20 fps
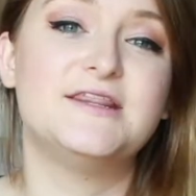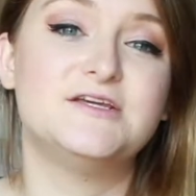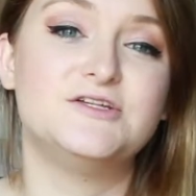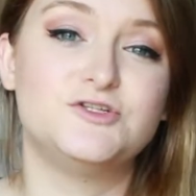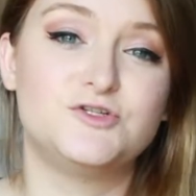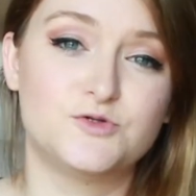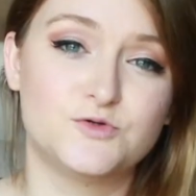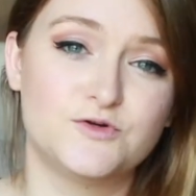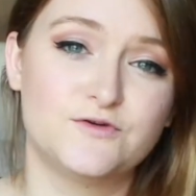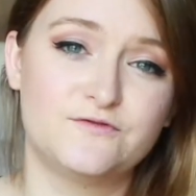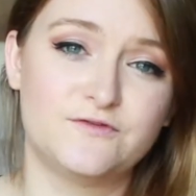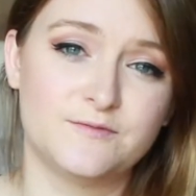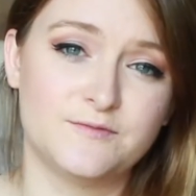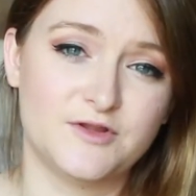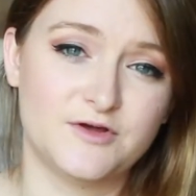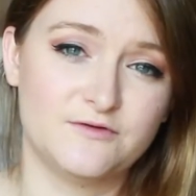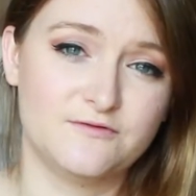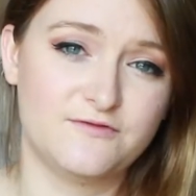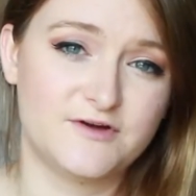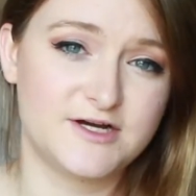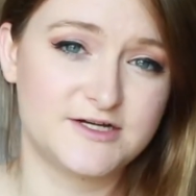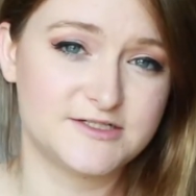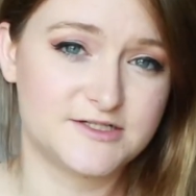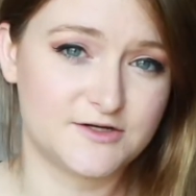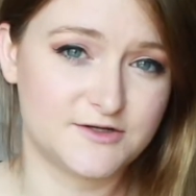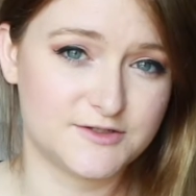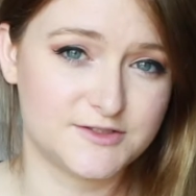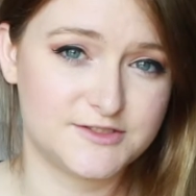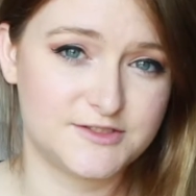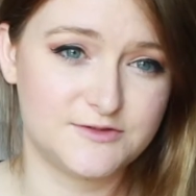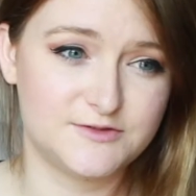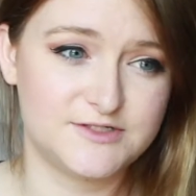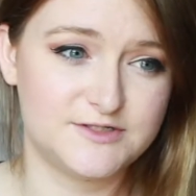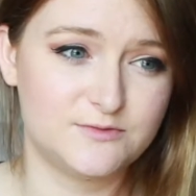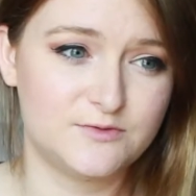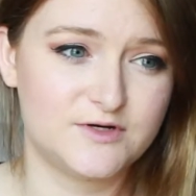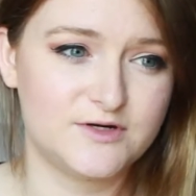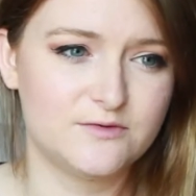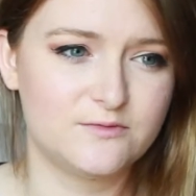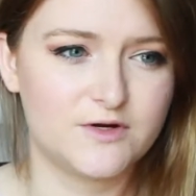then Drew from Lone Fox also did
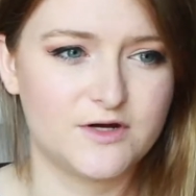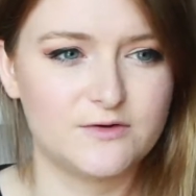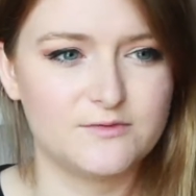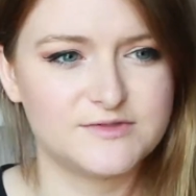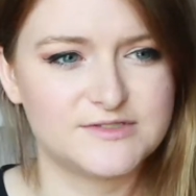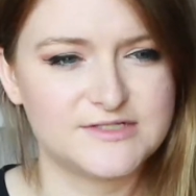one where it was